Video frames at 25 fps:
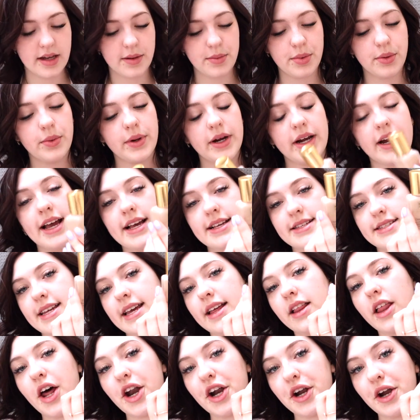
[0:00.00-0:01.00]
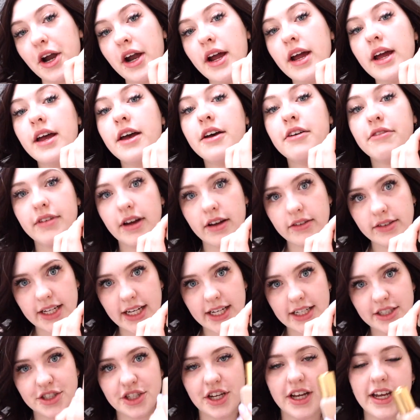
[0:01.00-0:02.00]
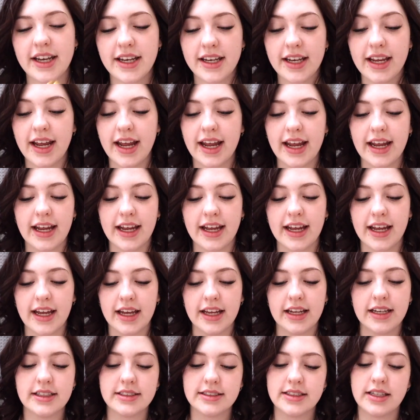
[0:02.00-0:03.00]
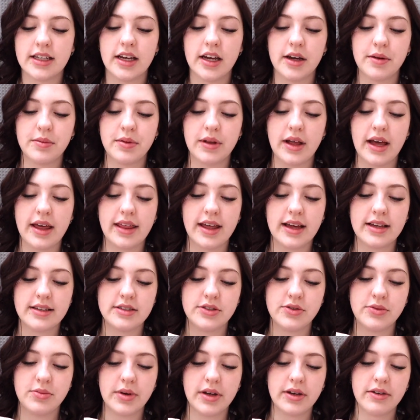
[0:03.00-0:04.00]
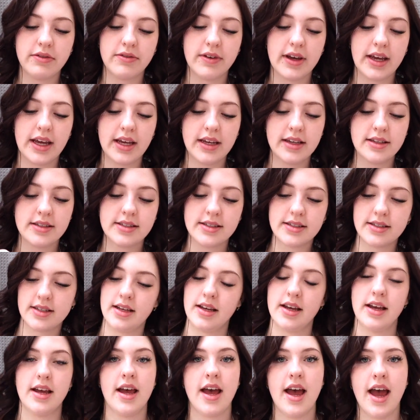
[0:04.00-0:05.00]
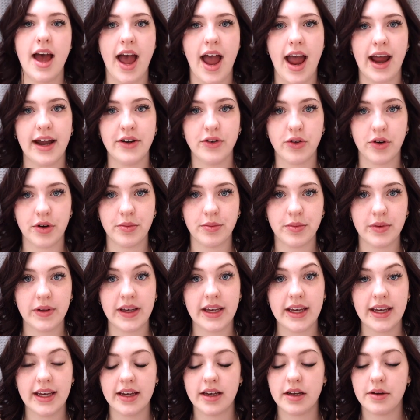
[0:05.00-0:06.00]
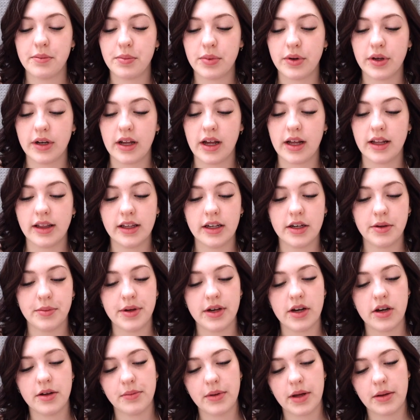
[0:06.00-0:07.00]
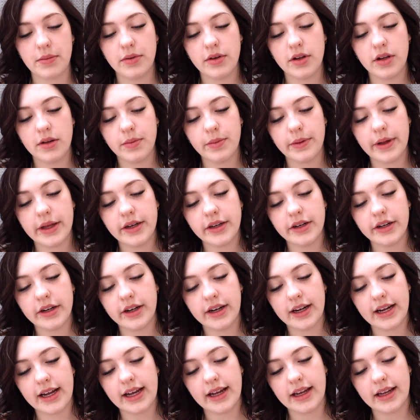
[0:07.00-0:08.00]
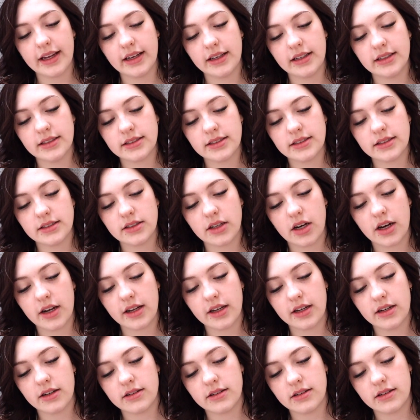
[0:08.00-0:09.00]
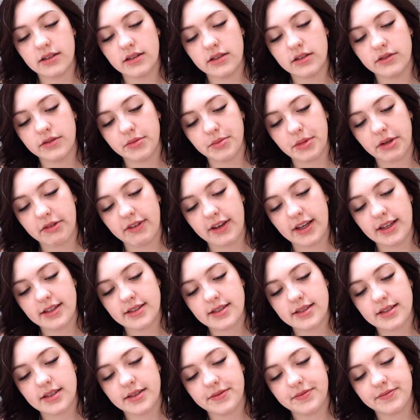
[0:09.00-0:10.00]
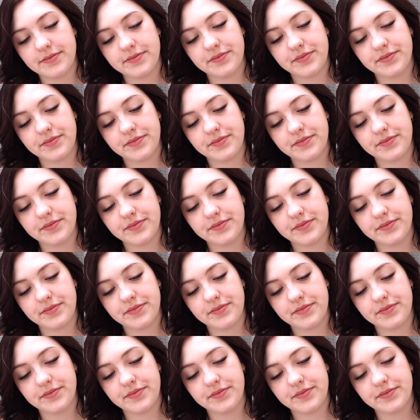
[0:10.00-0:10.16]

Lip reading: Double Wear Estee Lauder foundation and apply that to my face. I normally put a little bit on my Beauty Blender and dot it all over my face.